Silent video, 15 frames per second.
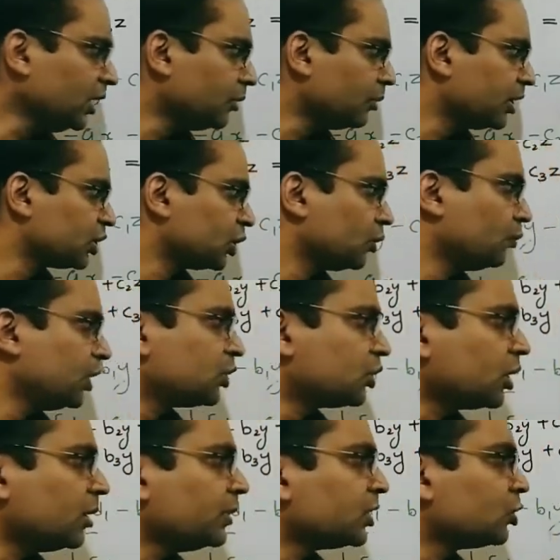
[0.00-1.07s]
equation, which
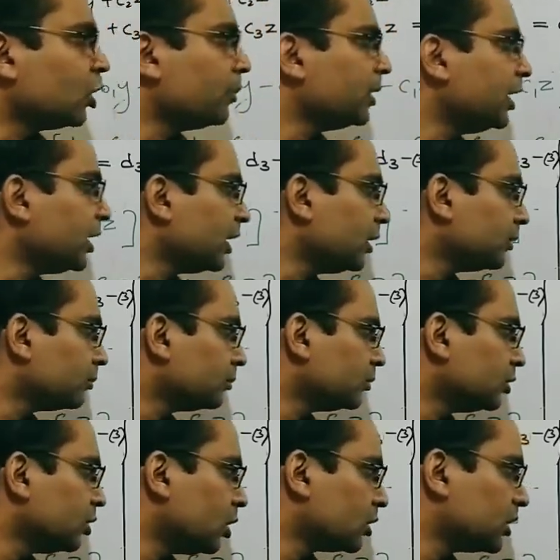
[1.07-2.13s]
term is dominating?
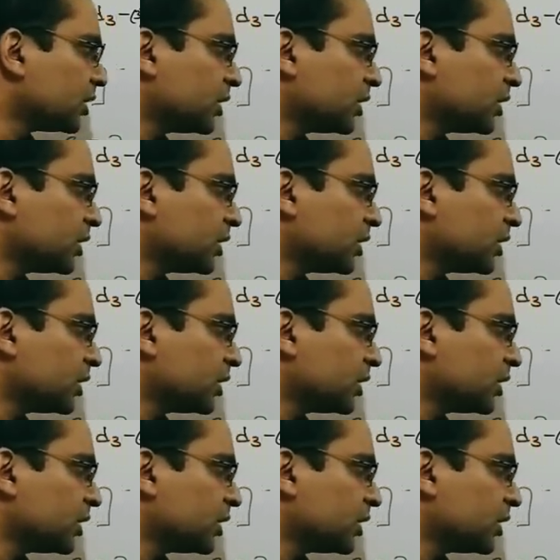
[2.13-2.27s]
Not the